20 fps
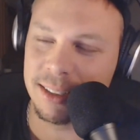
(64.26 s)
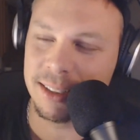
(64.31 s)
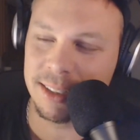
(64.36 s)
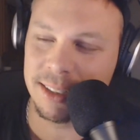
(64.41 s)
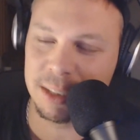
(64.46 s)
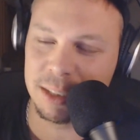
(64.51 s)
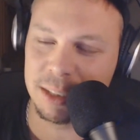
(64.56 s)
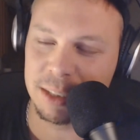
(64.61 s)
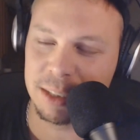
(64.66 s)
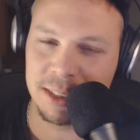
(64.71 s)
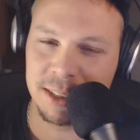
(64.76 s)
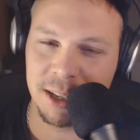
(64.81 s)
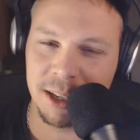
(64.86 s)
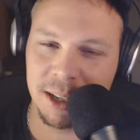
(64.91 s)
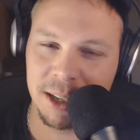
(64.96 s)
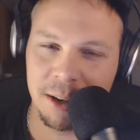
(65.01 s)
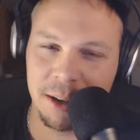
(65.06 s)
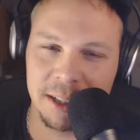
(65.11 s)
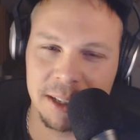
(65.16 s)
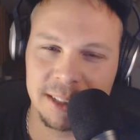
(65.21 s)
6 months
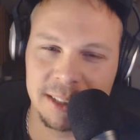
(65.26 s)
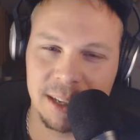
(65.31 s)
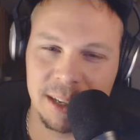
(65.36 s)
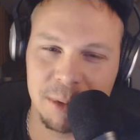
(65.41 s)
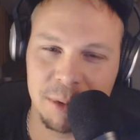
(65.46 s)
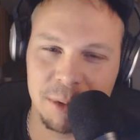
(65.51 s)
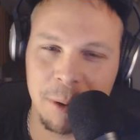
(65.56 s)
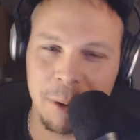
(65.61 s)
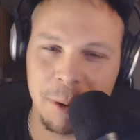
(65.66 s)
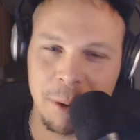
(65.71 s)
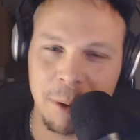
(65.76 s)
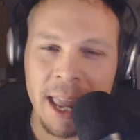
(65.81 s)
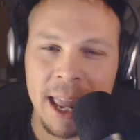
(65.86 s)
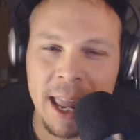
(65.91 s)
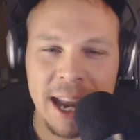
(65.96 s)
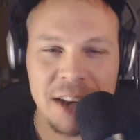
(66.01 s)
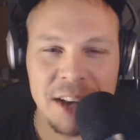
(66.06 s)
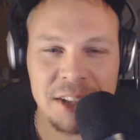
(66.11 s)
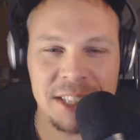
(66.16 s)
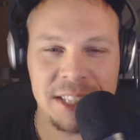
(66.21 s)
ago in December,
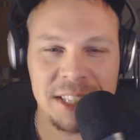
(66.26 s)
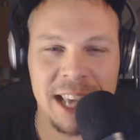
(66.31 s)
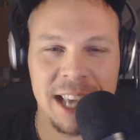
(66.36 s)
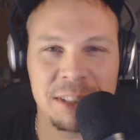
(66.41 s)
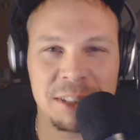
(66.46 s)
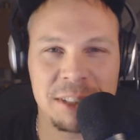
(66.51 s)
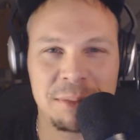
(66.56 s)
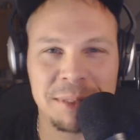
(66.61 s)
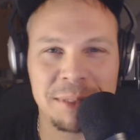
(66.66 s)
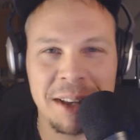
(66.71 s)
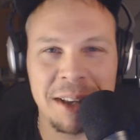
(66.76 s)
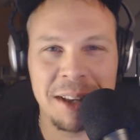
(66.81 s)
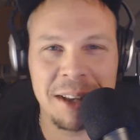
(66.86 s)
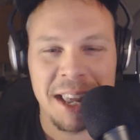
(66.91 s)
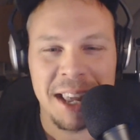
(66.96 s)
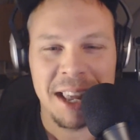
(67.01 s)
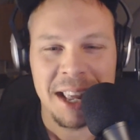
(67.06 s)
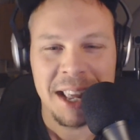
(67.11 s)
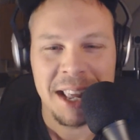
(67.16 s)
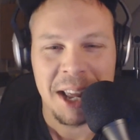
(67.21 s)
and just have
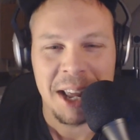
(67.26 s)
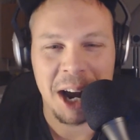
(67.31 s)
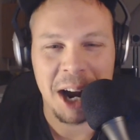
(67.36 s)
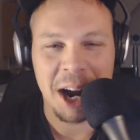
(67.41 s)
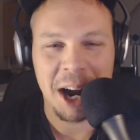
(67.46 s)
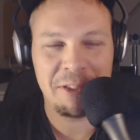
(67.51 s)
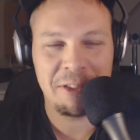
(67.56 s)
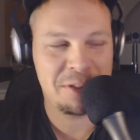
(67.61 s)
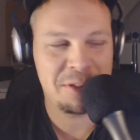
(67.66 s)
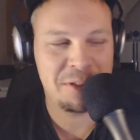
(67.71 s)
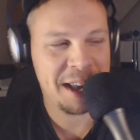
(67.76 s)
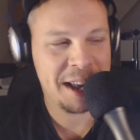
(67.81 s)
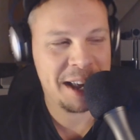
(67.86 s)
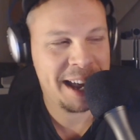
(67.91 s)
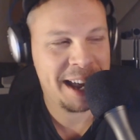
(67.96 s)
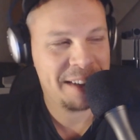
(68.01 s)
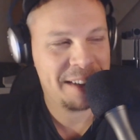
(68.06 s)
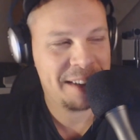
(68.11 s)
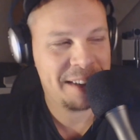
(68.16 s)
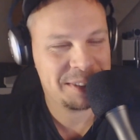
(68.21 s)
my roots
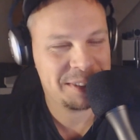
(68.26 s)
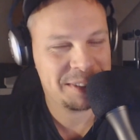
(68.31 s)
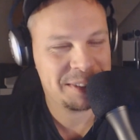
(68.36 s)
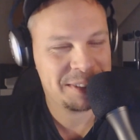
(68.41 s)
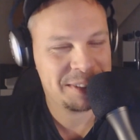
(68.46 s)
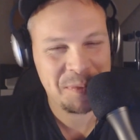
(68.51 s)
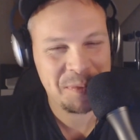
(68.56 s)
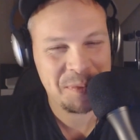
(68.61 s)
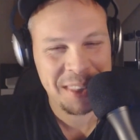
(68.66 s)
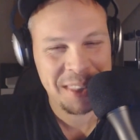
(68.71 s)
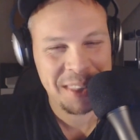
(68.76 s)
showing.